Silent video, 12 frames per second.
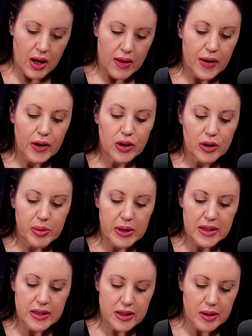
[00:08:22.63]
There could
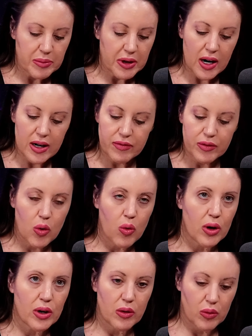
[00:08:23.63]
be some kind of
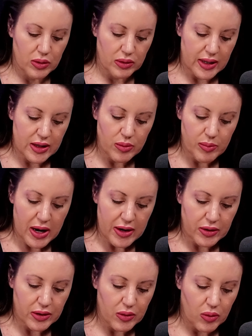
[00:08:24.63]
court or legal
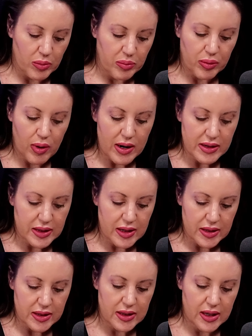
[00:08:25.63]
matter or
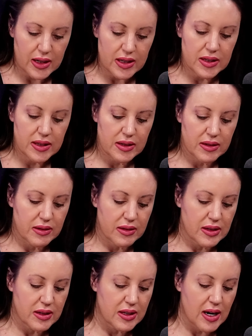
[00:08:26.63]
process that is
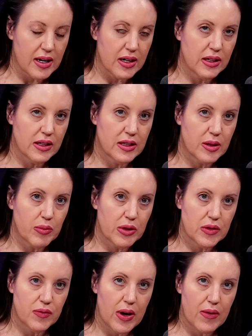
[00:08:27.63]
decided in
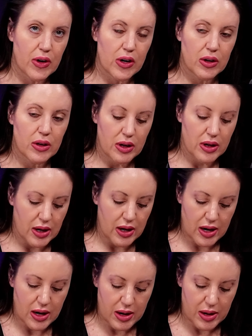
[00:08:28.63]
someone's favor.
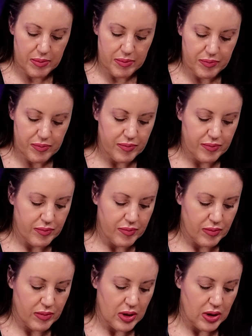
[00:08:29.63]
Um,
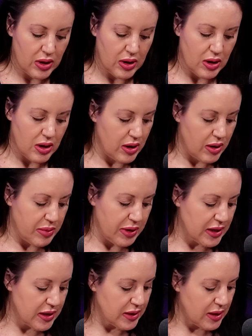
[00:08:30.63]

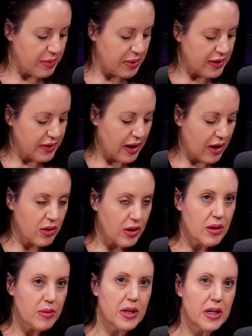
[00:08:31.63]
because I mean, the
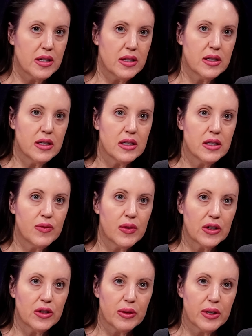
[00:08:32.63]
outcome is this
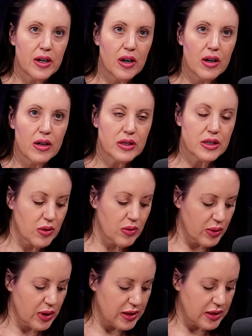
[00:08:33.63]
victory card,
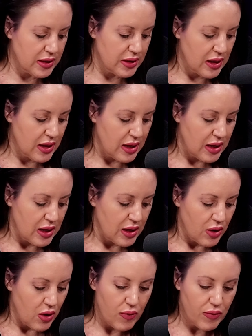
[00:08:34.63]
so it's
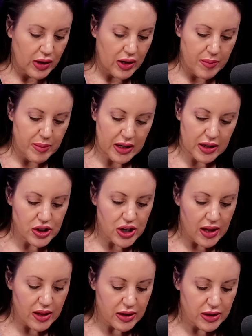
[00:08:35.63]
overcoming a
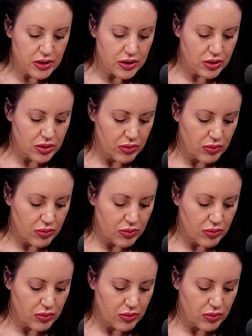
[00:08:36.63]
challenge,